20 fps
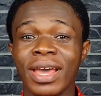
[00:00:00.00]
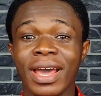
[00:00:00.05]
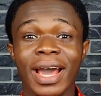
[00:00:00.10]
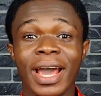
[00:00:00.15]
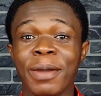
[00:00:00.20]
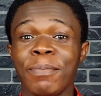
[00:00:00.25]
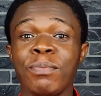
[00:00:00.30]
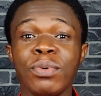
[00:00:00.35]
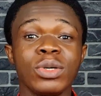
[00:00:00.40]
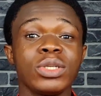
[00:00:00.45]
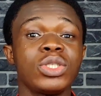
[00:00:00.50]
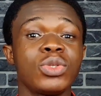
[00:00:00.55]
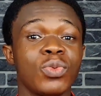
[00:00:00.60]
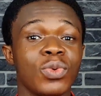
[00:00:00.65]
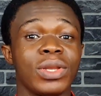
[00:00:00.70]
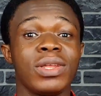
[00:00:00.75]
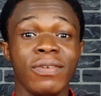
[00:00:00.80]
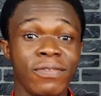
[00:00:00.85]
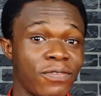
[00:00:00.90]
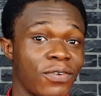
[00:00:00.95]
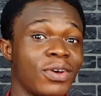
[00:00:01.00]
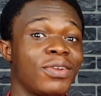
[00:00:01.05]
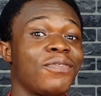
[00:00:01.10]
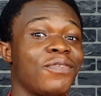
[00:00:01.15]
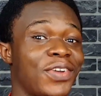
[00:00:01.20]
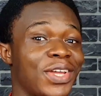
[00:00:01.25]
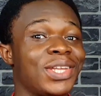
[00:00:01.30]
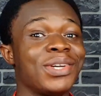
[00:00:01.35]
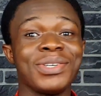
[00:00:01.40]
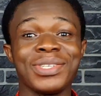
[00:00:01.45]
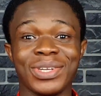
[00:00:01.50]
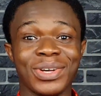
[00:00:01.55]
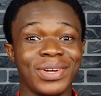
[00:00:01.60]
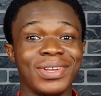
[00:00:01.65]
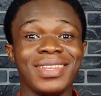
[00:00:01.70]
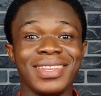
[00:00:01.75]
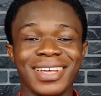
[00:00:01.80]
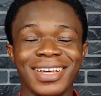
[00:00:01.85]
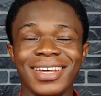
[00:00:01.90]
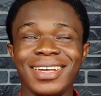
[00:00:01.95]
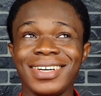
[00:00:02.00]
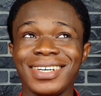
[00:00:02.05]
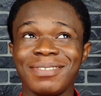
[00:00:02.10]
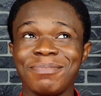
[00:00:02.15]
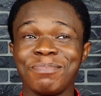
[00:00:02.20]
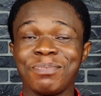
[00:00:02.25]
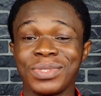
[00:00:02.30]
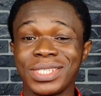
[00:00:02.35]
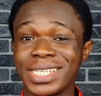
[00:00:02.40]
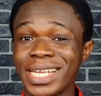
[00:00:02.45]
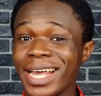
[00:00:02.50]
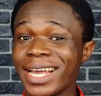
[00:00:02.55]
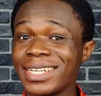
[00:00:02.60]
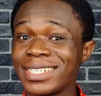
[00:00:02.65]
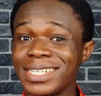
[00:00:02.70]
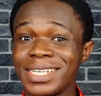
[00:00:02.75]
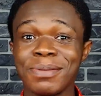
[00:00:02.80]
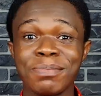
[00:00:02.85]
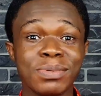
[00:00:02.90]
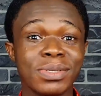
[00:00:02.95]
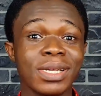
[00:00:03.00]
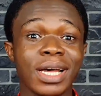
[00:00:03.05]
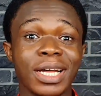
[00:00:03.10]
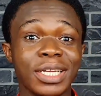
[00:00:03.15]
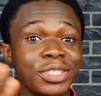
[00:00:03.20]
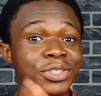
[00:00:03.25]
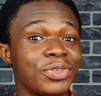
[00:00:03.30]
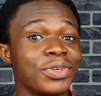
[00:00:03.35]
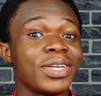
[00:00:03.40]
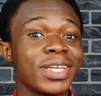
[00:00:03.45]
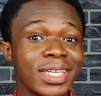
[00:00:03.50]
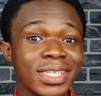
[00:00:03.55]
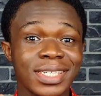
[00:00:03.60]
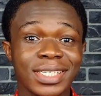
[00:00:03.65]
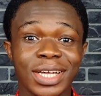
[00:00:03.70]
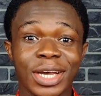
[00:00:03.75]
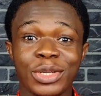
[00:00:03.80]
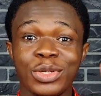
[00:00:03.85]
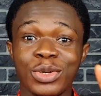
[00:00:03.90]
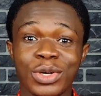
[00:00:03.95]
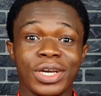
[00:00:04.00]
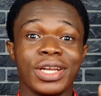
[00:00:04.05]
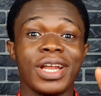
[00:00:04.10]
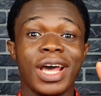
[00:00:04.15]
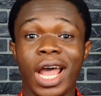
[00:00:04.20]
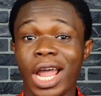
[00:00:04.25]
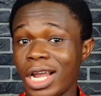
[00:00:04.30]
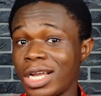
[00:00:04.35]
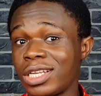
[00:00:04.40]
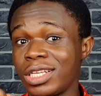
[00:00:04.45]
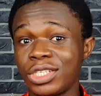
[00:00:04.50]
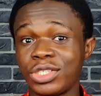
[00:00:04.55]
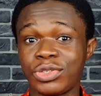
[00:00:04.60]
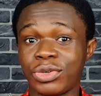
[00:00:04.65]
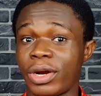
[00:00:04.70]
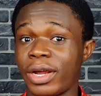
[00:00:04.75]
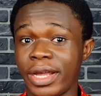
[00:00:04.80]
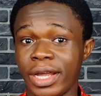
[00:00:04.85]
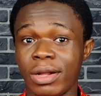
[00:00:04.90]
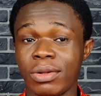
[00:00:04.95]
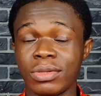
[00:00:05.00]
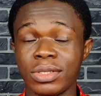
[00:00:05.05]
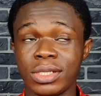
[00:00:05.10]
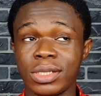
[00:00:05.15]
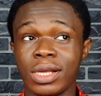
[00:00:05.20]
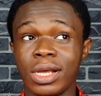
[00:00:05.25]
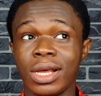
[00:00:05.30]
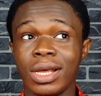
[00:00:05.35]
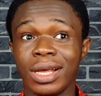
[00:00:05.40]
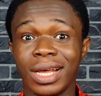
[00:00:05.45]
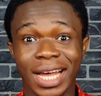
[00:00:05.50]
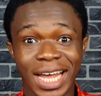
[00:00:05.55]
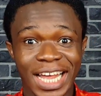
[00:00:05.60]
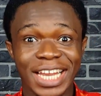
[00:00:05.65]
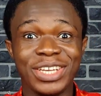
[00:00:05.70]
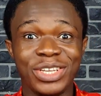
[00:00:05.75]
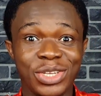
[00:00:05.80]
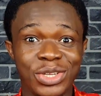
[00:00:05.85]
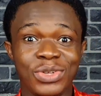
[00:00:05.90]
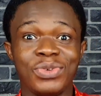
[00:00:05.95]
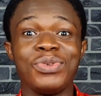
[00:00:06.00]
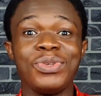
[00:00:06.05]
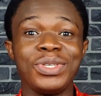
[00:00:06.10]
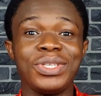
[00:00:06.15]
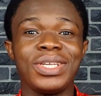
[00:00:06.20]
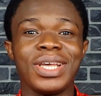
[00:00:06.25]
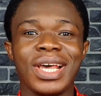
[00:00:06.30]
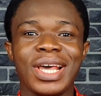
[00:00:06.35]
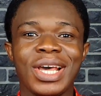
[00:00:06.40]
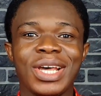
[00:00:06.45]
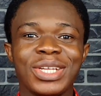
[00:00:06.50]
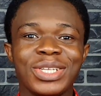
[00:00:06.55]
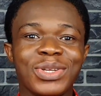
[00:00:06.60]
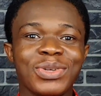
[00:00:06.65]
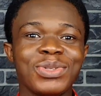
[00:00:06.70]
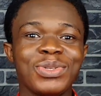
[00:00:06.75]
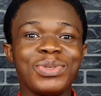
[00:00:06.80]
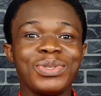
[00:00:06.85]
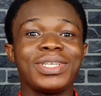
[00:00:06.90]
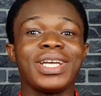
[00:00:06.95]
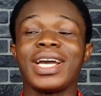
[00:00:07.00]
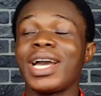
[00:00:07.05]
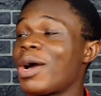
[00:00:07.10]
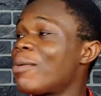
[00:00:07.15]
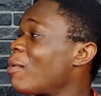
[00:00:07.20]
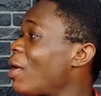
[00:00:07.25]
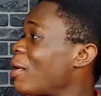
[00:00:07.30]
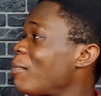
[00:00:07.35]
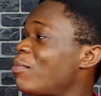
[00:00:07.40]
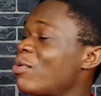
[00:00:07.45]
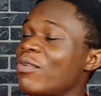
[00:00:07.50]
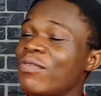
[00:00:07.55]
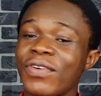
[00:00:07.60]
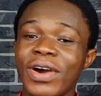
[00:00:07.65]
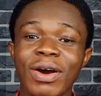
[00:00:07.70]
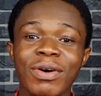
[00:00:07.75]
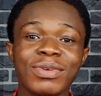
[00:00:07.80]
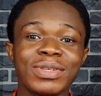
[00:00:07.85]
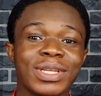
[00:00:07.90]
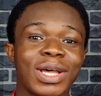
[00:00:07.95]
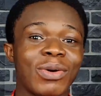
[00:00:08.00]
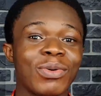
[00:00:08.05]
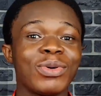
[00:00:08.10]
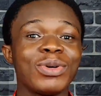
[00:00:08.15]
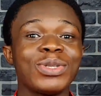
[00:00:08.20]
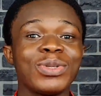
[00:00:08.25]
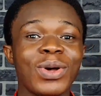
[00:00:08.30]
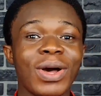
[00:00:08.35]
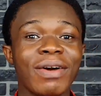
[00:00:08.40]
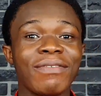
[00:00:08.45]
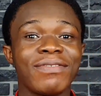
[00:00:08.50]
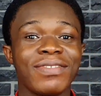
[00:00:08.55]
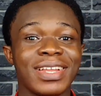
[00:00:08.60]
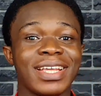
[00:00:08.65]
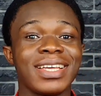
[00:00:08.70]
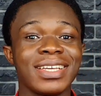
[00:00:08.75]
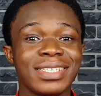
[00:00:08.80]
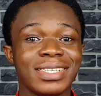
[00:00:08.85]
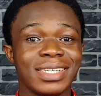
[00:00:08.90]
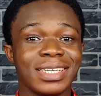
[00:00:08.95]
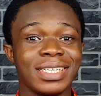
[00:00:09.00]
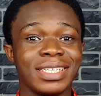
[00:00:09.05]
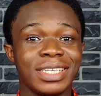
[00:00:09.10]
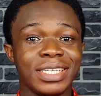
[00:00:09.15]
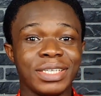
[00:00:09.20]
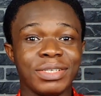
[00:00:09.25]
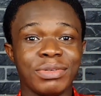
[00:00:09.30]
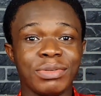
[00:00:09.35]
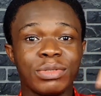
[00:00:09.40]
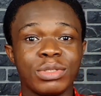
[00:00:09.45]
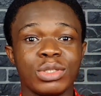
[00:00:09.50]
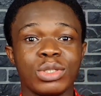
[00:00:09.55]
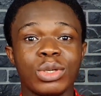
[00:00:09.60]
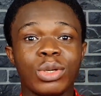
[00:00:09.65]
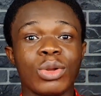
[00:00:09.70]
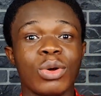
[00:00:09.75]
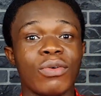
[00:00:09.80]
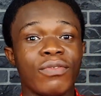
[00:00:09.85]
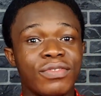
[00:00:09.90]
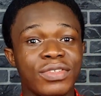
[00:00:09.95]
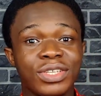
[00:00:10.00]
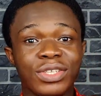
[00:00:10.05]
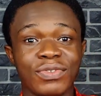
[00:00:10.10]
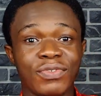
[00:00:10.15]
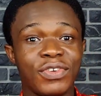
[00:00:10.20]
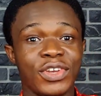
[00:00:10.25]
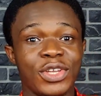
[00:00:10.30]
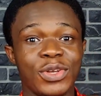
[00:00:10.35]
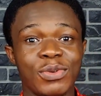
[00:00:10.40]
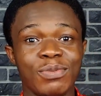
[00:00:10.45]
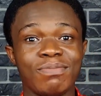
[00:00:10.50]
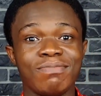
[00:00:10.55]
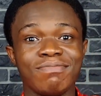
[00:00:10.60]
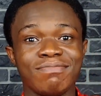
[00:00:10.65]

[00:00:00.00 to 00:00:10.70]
I post really fun videos on there, tech tips and tricks that you can actually try out and use. So do check out my profiles. I also have links in the description of this video.